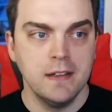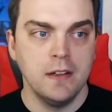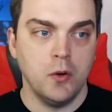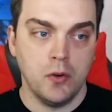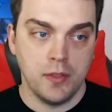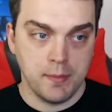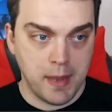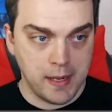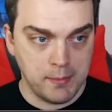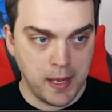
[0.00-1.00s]
or the
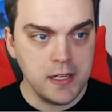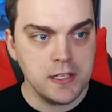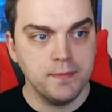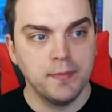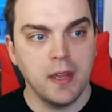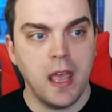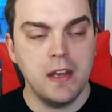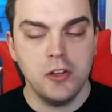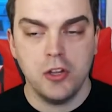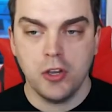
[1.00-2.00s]
main page, and you
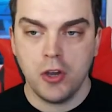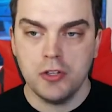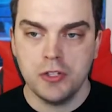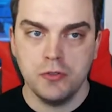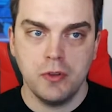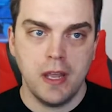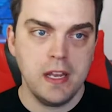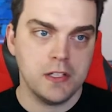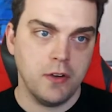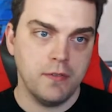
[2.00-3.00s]
can go to
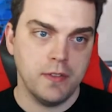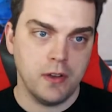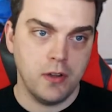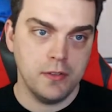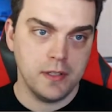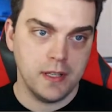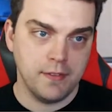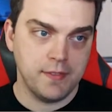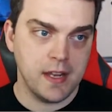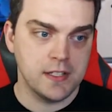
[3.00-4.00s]
each of, on the
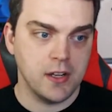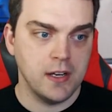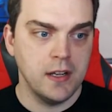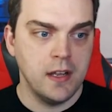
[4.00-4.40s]
left-hand side,